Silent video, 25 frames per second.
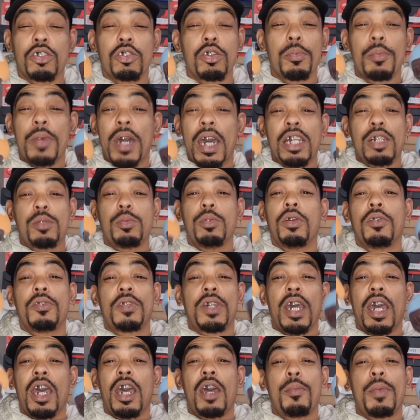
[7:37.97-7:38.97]
reminds me of
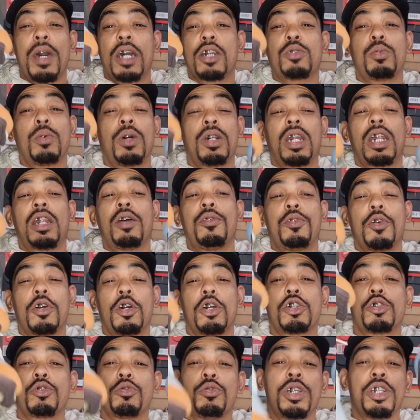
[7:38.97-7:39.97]
the Air Max 1
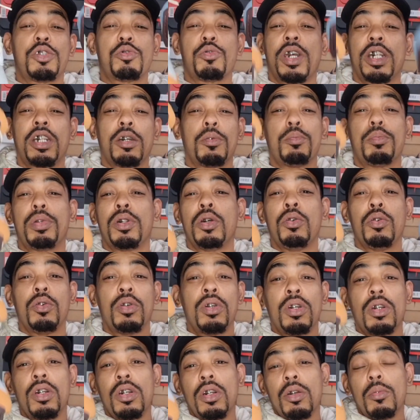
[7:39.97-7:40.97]
anniversary is red and blue.
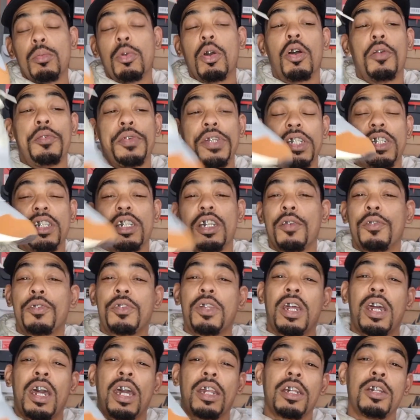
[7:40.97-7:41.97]
But obviously they've
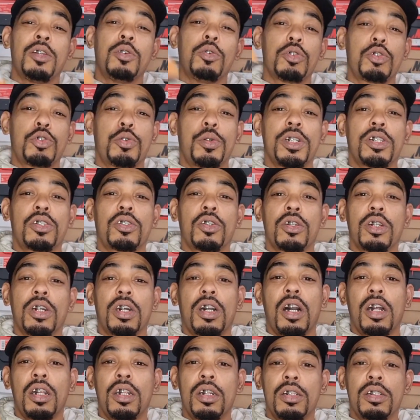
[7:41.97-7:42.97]
had a little twist on the
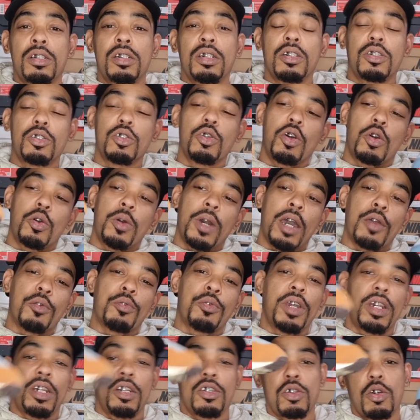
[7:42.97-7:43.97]
colours. It's not quite
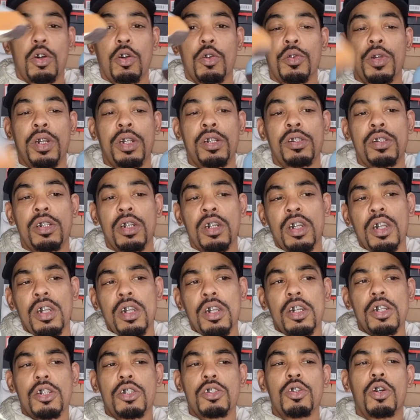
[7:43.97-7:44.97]
red, it's orange.
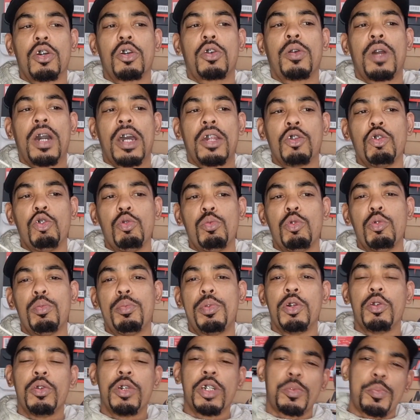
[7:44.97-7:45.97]
It's not quite normal
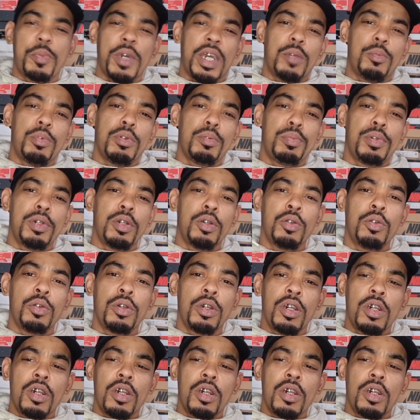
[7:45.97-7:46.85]
blue, it's baby blue.